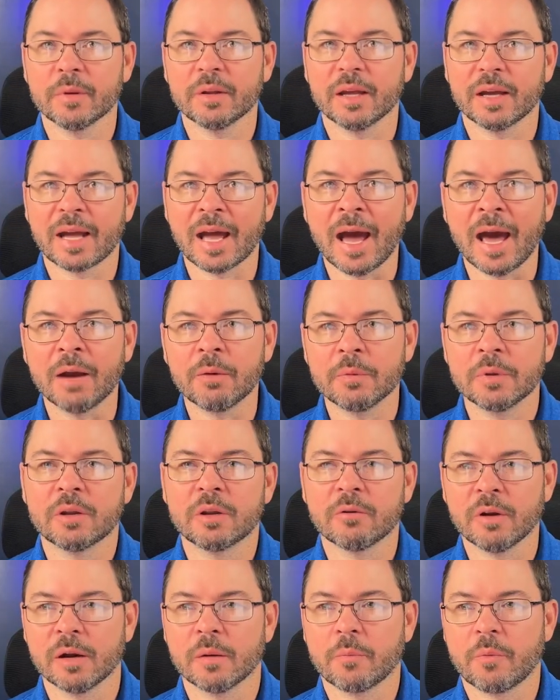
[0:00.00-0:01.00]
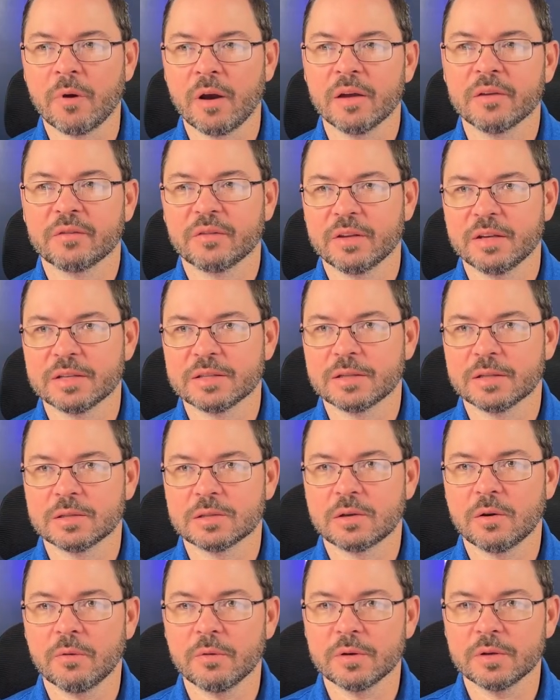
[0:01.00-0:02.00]
And like, how do we create a process that's
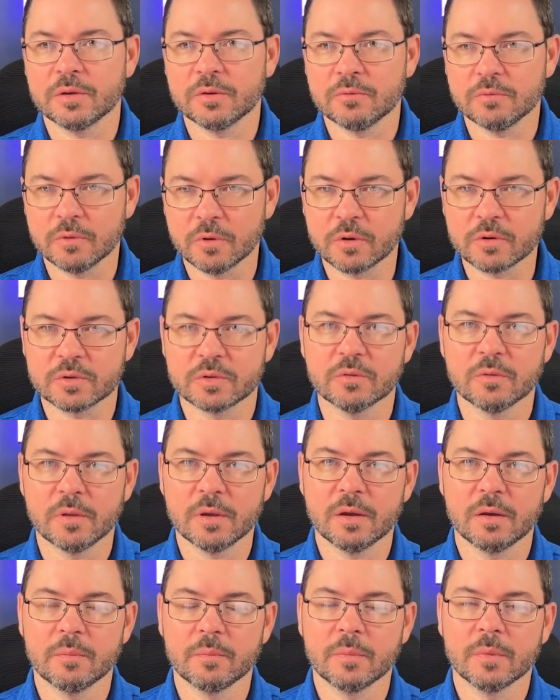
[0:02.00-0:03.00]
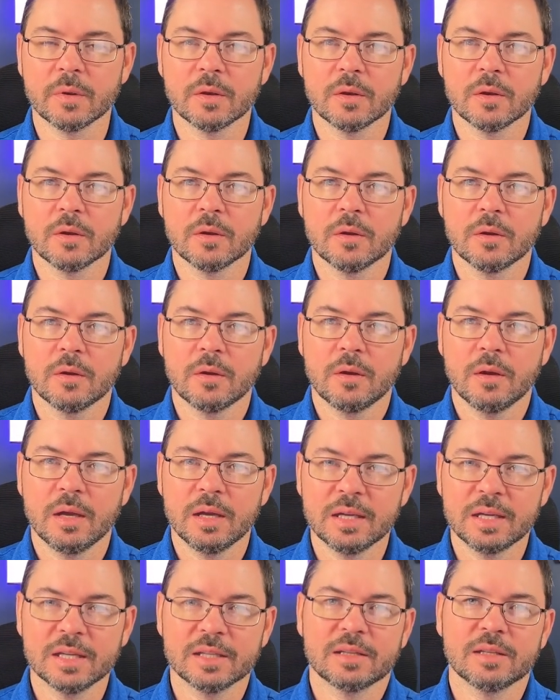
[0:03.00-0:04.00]
going to nurture them
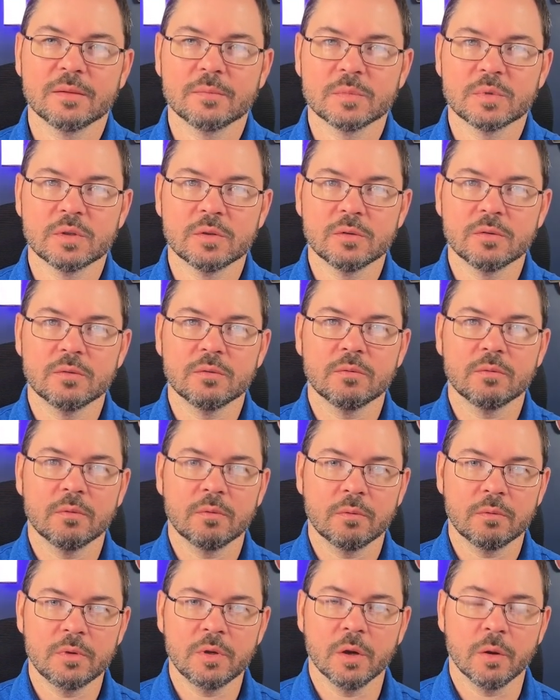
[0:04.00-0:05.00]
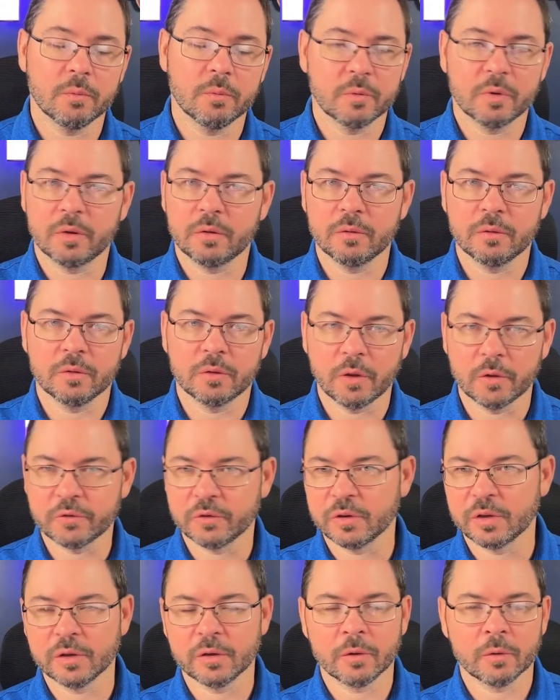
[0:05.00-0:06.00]
and get them to, close
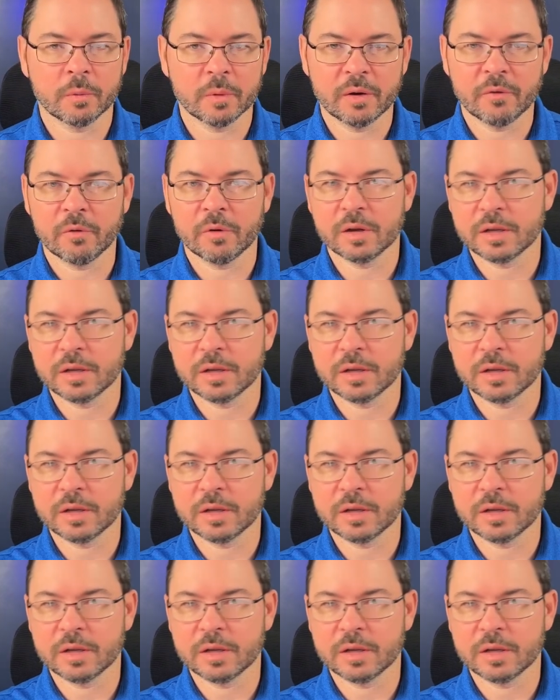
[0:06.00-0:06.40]
a deal or whatever it